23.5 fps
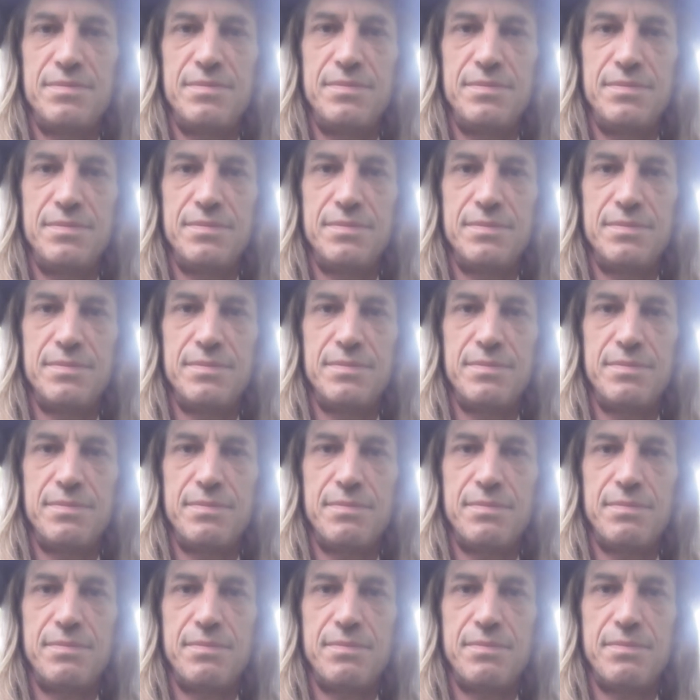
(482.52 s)

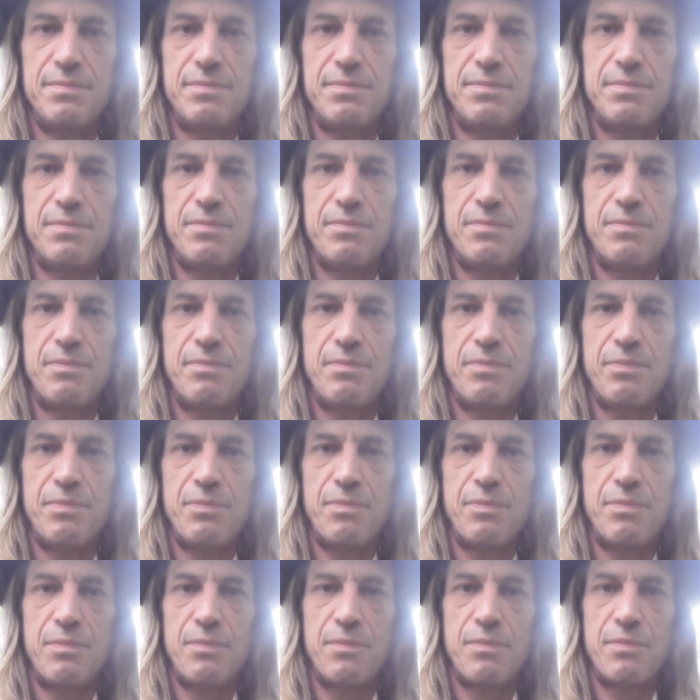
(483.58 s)

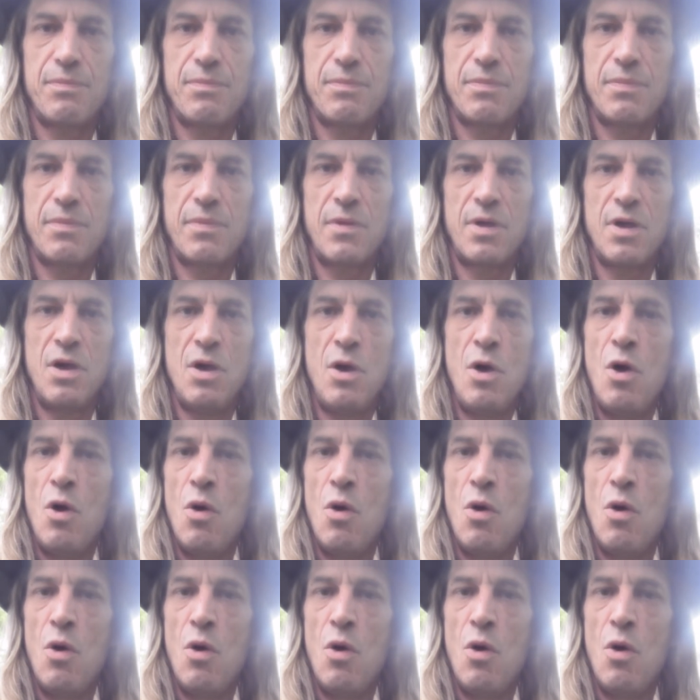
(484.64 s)
(silence)